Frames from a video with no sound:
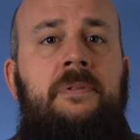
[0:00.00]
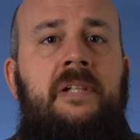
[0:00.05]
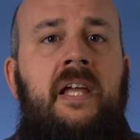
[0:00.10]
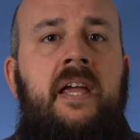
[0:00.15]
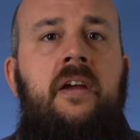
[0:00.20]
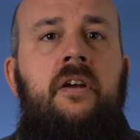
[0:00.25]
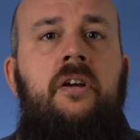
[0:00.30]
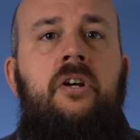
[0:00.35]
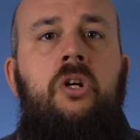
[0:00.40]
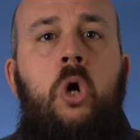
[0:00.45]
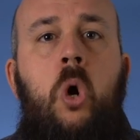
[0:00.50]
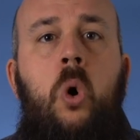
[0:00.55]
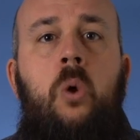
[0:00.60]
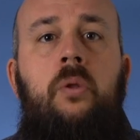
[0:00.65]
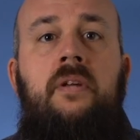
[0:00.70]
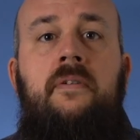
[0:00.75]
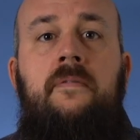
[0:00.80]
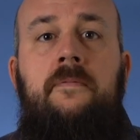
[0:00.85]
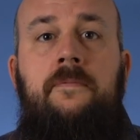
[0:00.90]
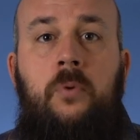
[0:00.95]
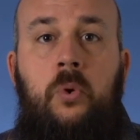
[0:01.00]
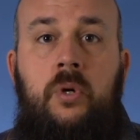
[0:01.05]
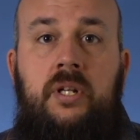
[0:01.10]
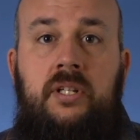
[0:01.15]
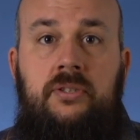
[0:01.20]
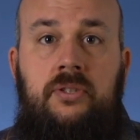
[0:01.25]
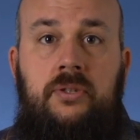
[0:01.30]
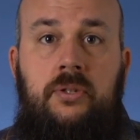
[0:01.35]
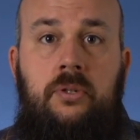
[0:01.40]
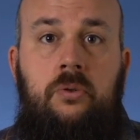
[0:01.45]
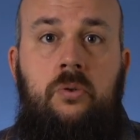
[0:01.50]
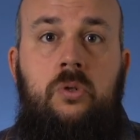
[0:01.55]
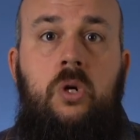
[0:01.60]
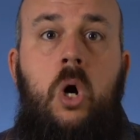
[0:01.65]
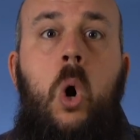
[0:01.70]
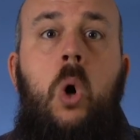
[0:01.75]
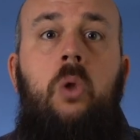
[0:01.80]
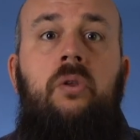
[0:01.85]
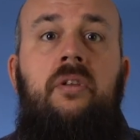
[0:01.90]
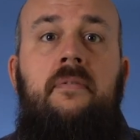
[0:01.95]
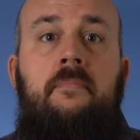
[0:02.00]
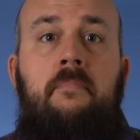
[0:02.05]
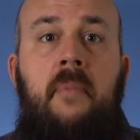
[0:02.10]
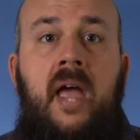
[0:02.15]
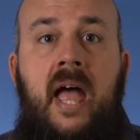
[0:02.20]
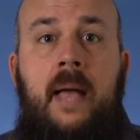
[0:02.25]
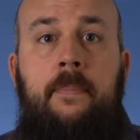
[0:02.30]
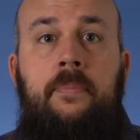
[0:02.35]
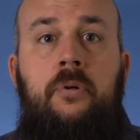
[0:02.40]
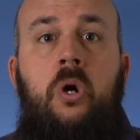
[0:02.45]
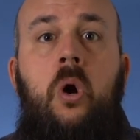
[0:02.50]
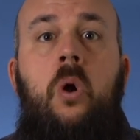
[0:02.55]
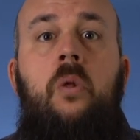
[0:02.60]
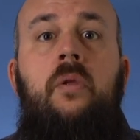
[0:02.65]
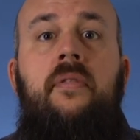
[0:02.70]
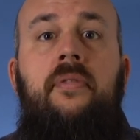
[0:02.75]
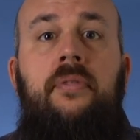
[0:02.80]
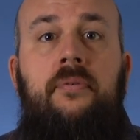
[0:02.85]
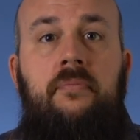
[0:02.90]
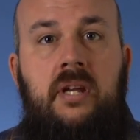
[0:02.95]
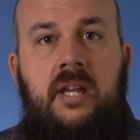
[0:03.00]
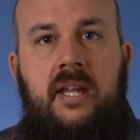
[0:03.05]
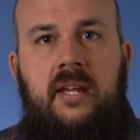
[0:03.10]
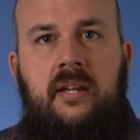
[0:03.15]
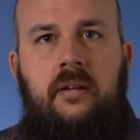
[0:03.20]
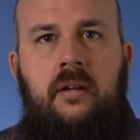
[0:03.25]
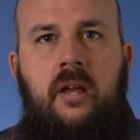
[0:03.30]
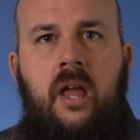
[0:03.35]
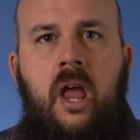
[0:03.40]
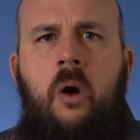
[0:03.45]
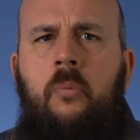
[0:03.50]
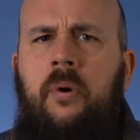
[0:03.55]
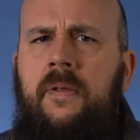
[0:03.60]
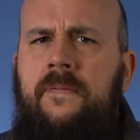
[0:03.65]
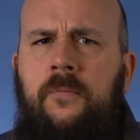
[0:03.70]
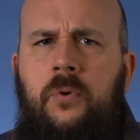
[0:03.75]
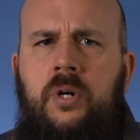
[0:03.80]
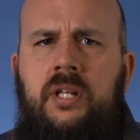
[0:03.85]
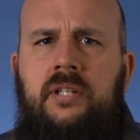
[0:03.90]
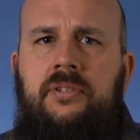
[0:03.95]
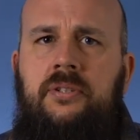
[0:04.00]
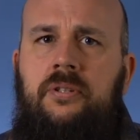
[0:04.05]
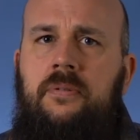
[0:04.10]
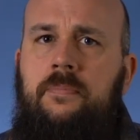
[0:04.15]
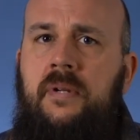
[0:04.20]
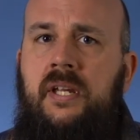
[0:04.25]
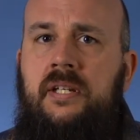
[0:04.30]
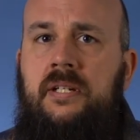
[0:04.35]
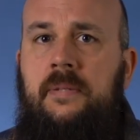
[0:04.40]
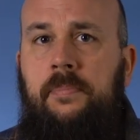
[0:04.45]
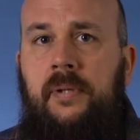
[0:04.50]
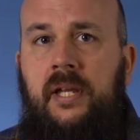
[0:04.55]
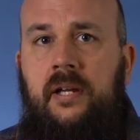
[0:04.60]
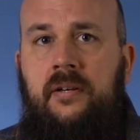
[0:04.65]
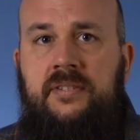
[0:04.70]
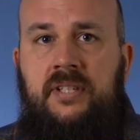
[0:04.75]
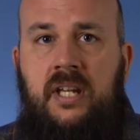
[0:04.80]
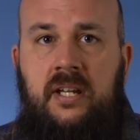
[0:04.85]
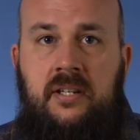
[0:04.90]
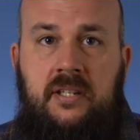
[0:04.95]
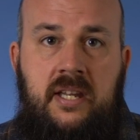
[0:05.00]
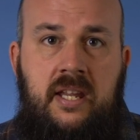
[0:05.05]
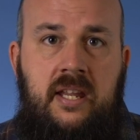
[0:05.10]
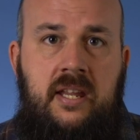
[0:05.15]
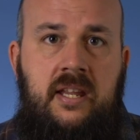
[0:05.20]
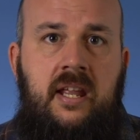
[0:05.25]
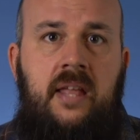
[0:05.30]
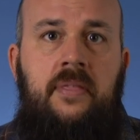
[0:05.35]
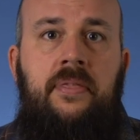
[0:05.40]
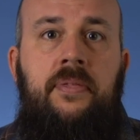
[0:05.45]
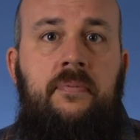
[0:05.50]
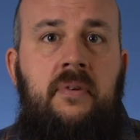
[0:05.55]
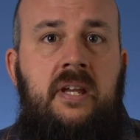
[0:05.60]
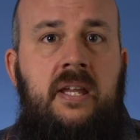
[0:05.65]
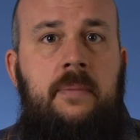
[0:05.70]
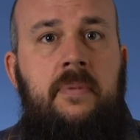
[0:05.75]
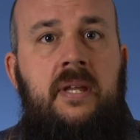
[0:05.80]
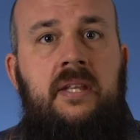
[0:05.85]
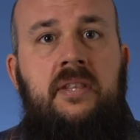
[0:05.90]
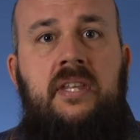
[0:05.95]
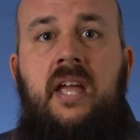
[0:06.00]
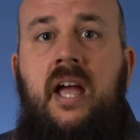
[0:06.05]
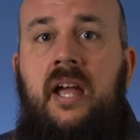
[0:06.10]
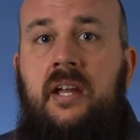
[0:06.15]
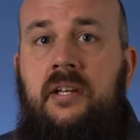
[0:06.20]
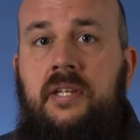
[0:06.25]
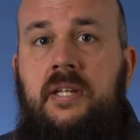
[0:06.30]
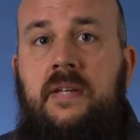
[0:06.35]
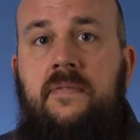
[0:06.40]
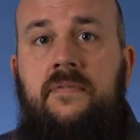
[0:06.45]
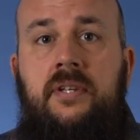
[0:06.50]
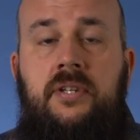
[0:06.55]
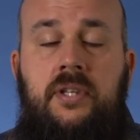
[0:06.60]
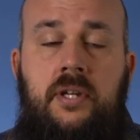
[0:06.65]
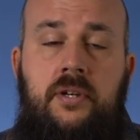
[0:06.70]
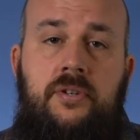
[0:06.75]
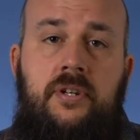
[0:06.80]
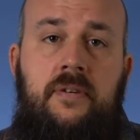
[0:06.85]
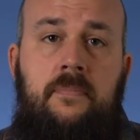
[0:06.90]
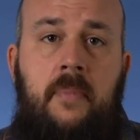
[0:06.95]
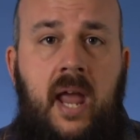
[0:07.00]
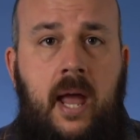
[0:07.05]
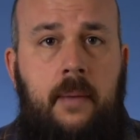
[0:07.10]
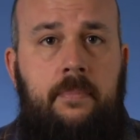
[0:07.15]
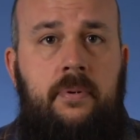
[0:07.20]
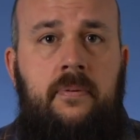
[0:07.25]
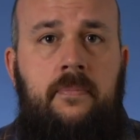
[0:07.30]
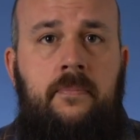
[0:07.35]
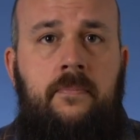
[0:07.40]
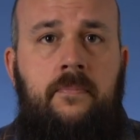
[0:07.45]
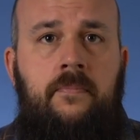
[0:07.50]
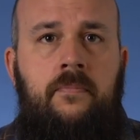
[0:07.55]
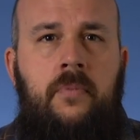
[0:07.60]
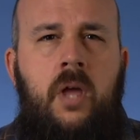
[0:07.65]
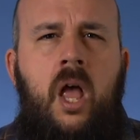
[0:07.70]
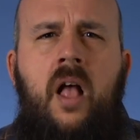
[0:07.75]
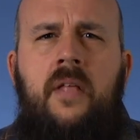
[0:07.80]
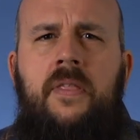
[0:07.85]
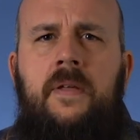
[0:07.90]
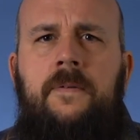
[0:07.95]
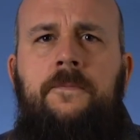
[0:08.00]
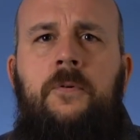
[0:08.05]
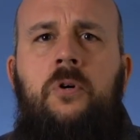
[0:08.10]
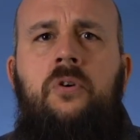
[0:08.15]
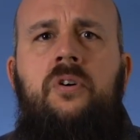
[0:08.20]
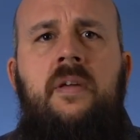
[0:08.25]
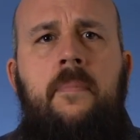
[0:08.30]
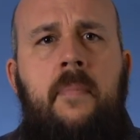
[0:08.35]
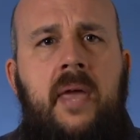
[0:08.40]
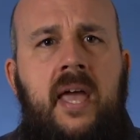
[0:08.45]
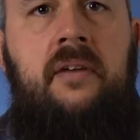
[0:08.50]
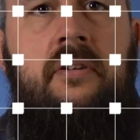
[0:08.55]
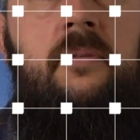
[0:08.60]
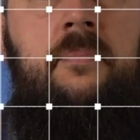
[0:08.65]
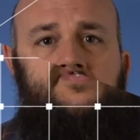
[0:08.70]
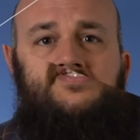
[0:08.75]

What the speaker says: player:42:map:3, with 42 being the player's ID and 3 being the ID of the dungeon map. The full command will